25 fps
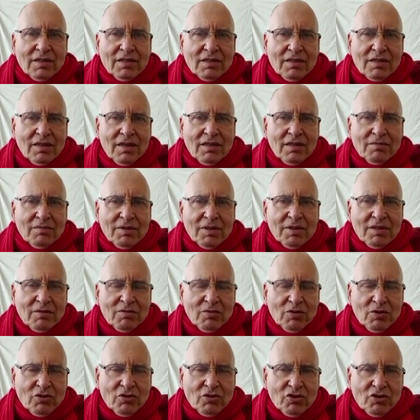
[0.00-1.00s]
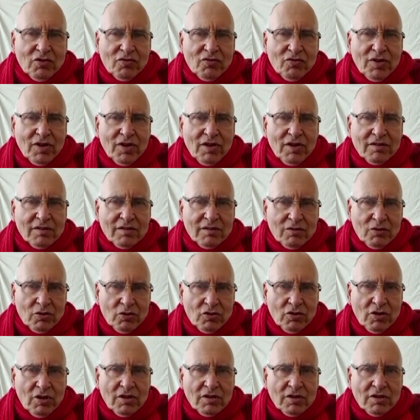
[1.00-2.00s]
and tells me that what she feels.
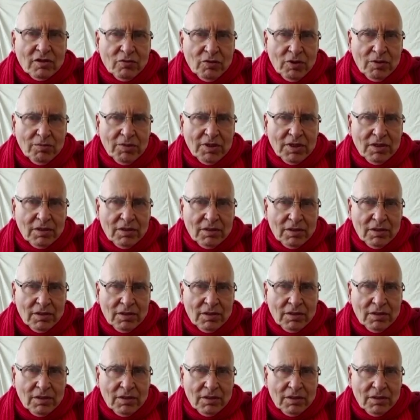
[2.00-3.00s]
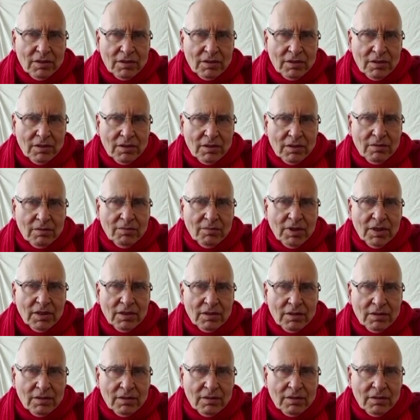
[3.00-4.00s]
Usually, it's women
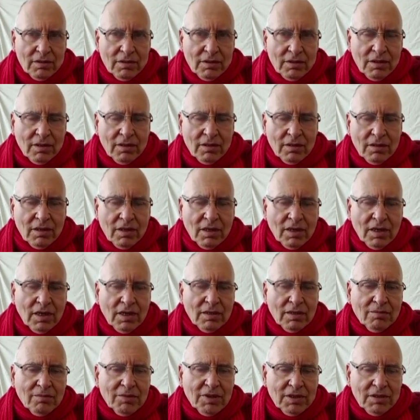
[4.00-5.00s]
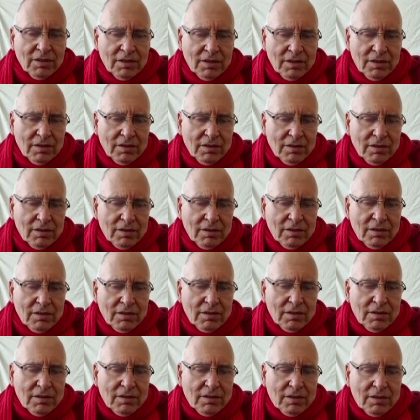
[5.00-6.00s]
in the academy
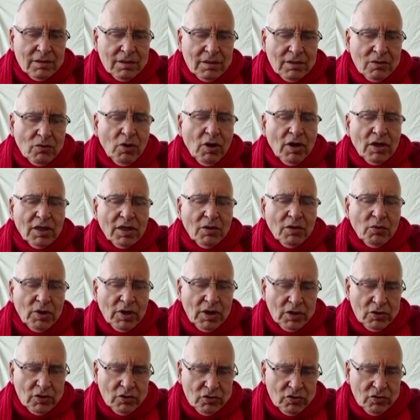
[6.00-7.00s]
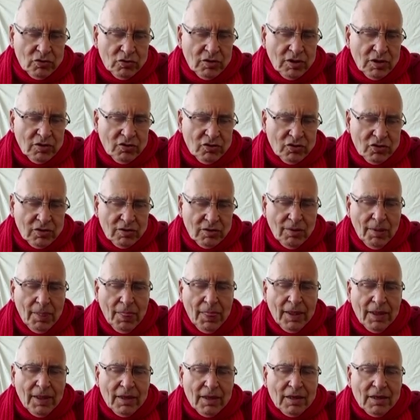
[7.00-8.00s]
in Orani where I used to teach.
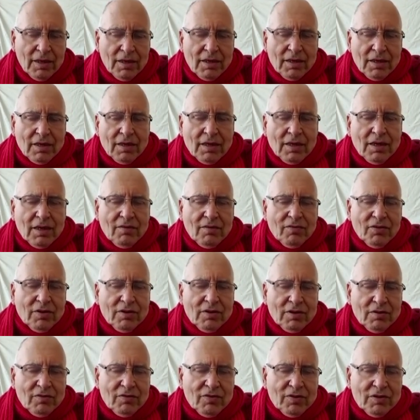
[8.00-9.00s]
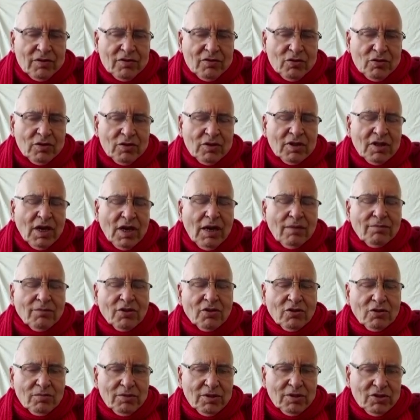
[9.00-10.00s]
If a student comes
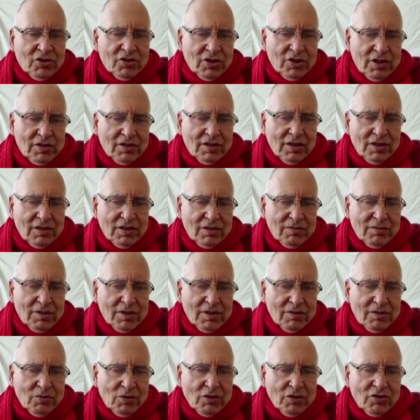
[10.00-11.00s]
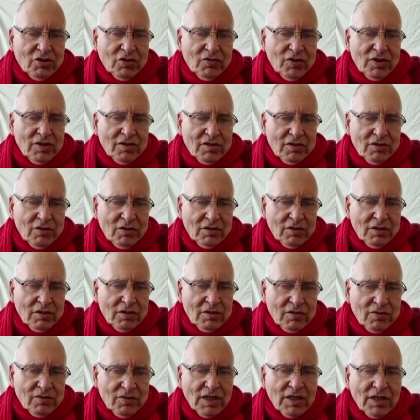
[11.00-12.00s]
to me and says to me that what she feels,
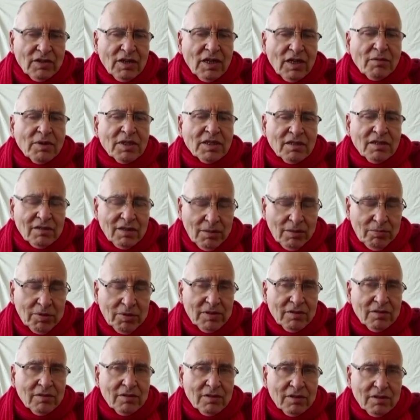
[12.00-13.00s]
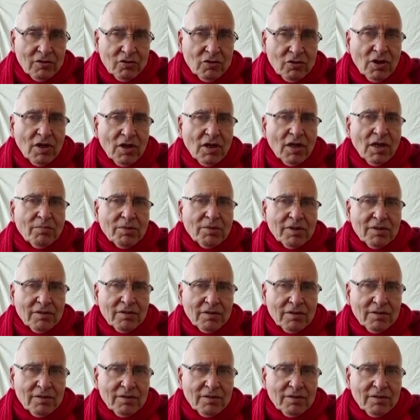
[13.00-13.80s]
it's very rare, but it happens. It really happens.